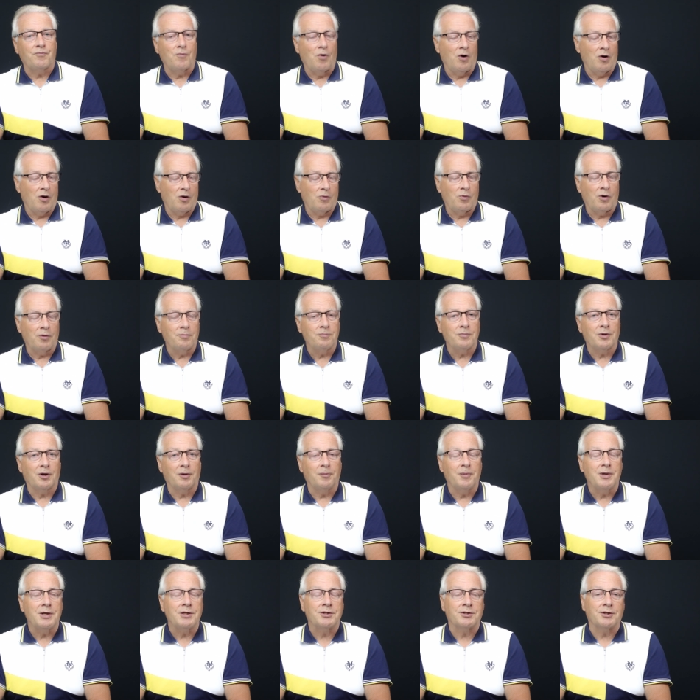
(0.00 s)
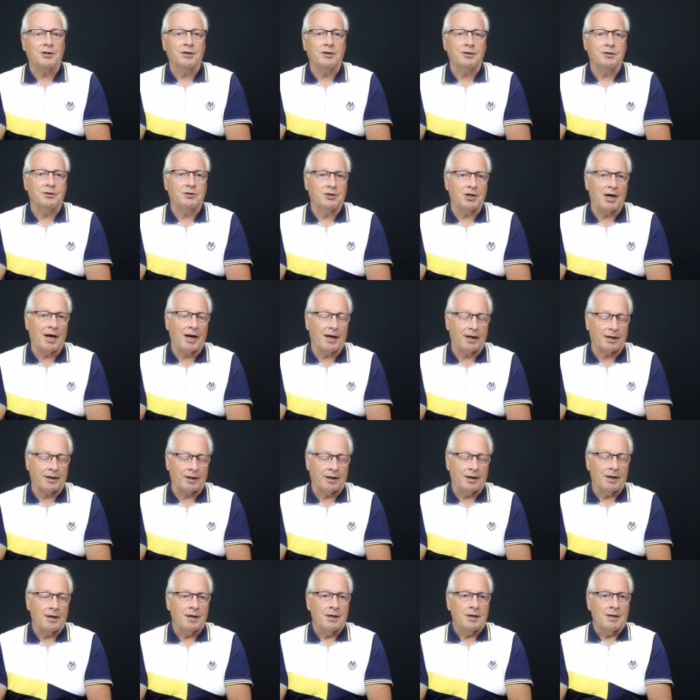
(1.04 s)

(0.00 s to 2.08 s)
uh, millimeter jack.